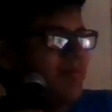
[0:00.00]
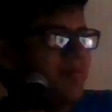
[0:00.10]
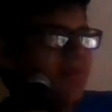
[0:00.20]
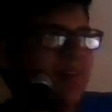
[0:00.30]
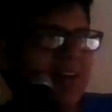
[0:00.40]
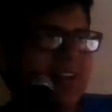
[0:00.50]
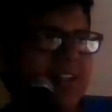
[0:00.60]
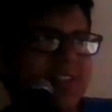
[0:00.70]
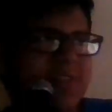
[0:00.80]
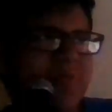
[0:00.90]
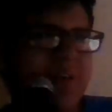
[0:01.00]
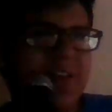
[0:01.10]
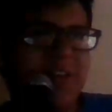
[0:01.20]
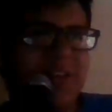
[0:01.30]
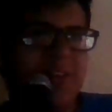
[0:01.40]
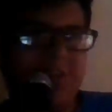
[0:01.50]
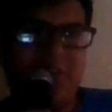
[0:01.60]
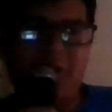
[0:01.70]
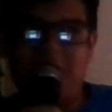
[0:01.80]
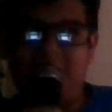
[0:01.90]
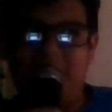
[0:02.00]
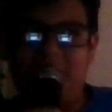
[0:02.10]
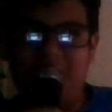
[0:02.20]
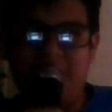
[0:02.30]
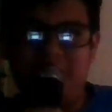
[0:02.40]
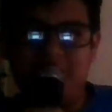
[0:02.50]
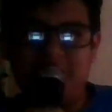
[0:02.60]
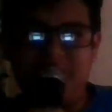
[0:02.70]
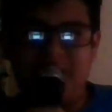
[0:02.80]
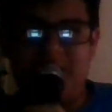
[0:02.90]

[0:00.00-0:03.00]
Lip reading: was when the worms